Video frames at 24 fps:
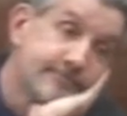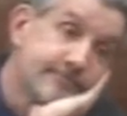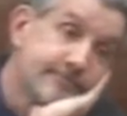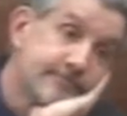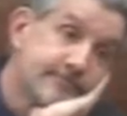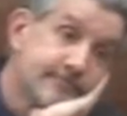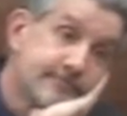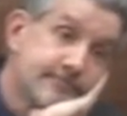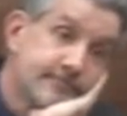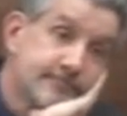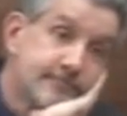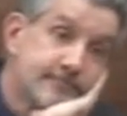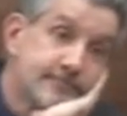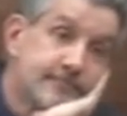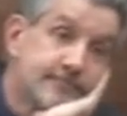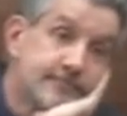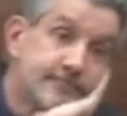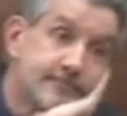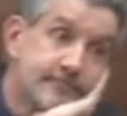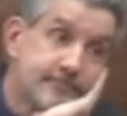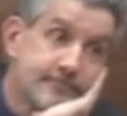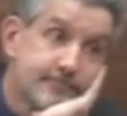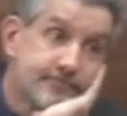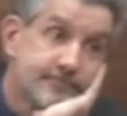Alderman
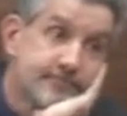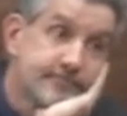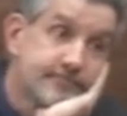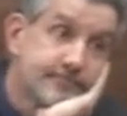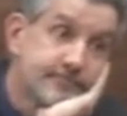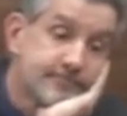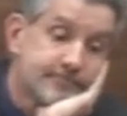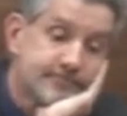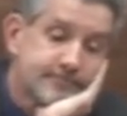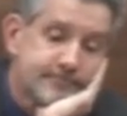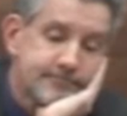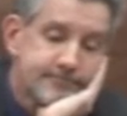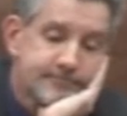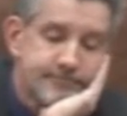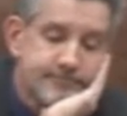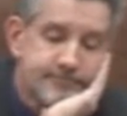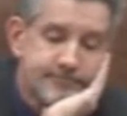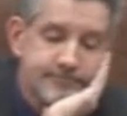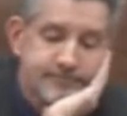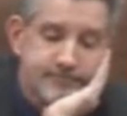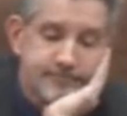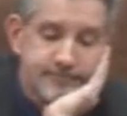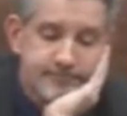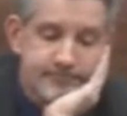Wisneski.
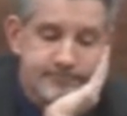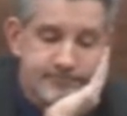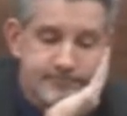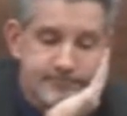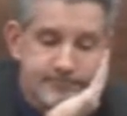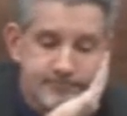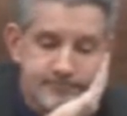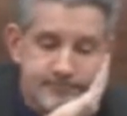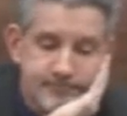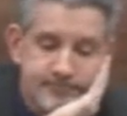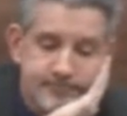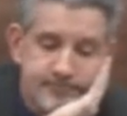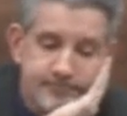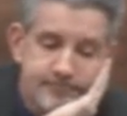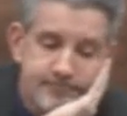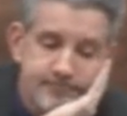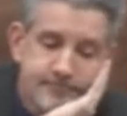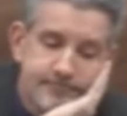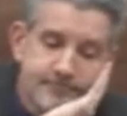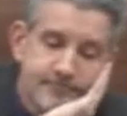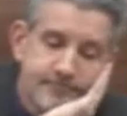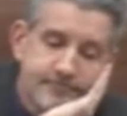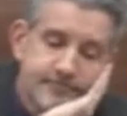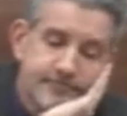Thank you, Your
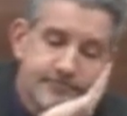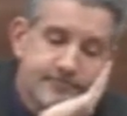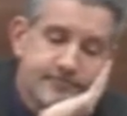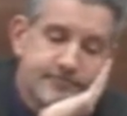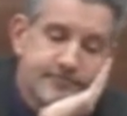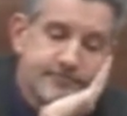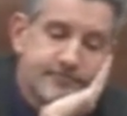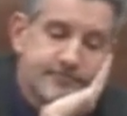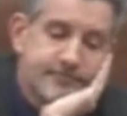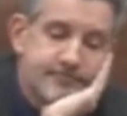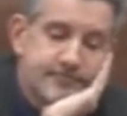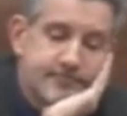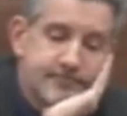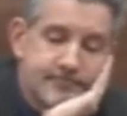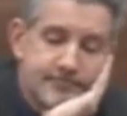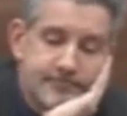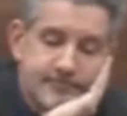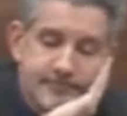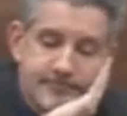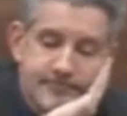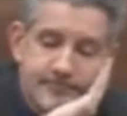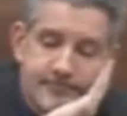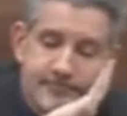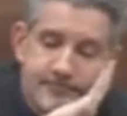Honor.
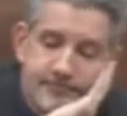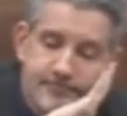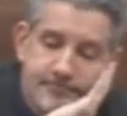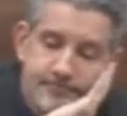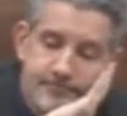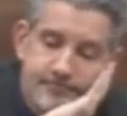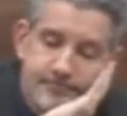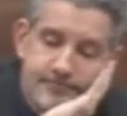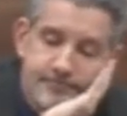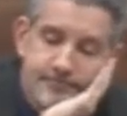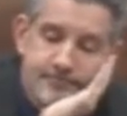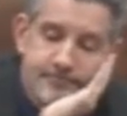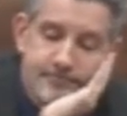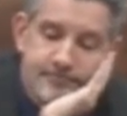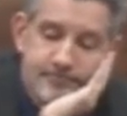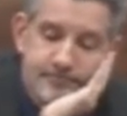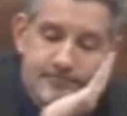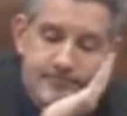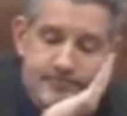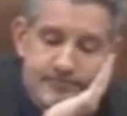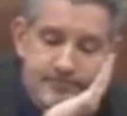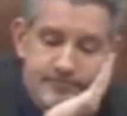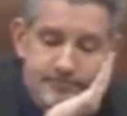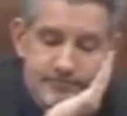I also
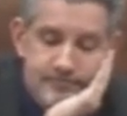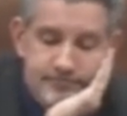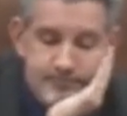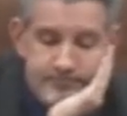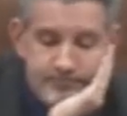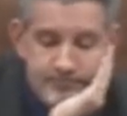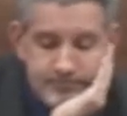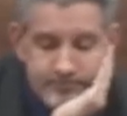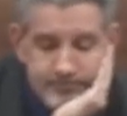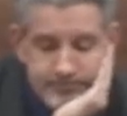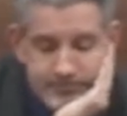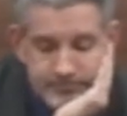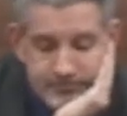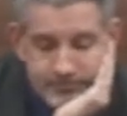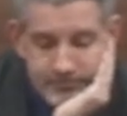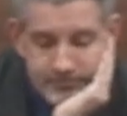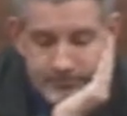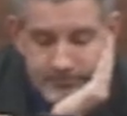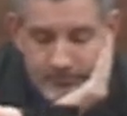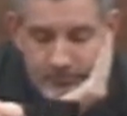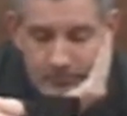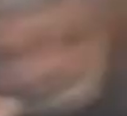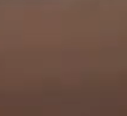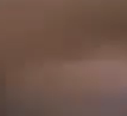served
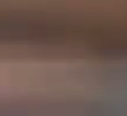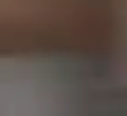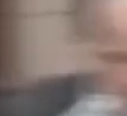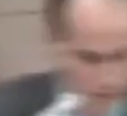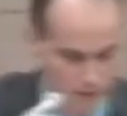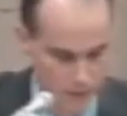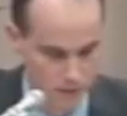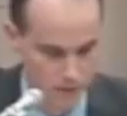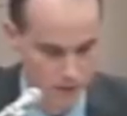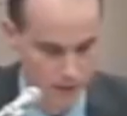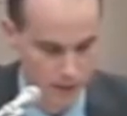1 year